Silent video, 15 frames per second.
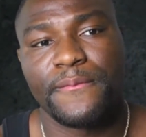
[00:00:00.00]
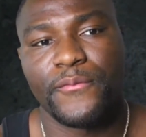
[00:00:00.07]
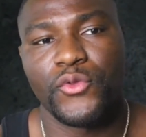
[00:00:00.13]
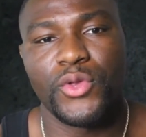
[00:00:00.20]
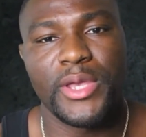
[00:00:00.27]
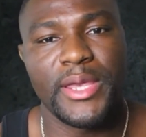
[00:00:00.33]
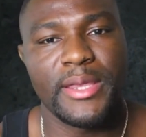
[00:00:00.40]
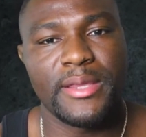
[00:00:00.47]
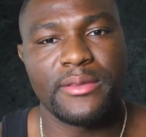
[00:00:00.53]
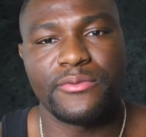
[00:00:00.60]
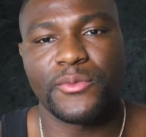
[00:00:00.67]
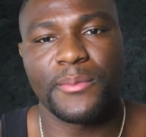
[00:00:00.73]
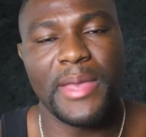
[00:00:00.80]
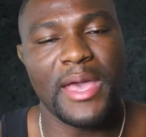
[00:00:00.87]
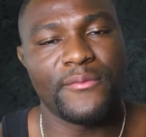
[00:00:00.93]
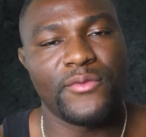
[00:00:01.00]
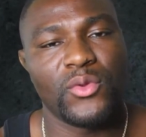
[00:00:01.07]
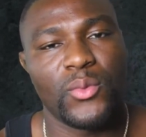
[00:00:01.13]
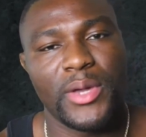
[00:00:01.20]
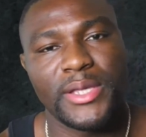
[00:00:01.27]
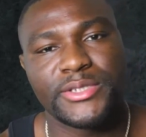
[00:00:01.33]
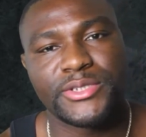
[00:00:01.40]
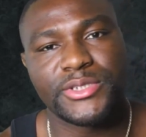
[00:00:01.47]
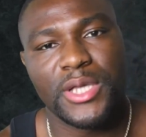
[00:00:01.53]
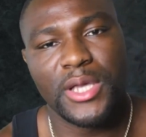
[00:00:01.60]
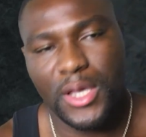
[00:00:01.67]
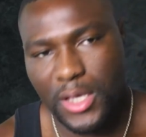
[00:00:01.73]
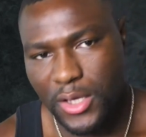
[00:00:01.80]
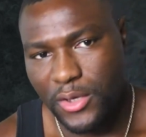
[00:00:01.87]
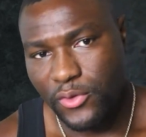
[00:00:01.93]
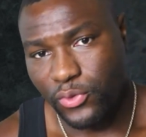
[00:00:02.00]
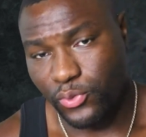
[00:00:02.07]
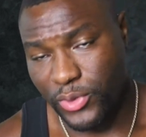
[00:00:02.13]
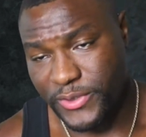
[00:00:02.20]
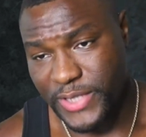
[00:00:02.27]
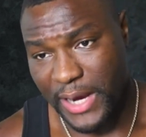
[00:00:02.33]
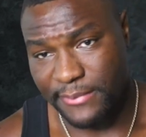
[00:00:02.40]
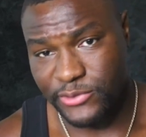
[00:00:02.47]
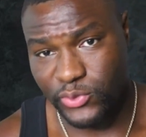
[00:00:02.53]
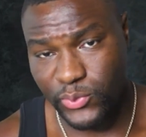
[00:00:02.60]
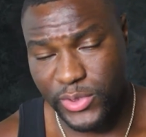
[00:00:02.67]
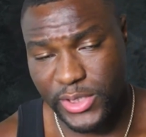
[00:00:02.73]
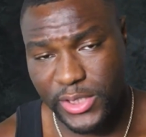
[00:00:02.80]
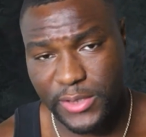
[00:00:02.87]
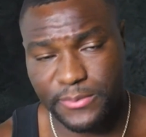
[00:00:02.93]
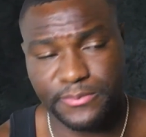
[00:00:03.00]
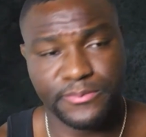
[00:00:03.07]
you hit some heavy weights 3 times a week,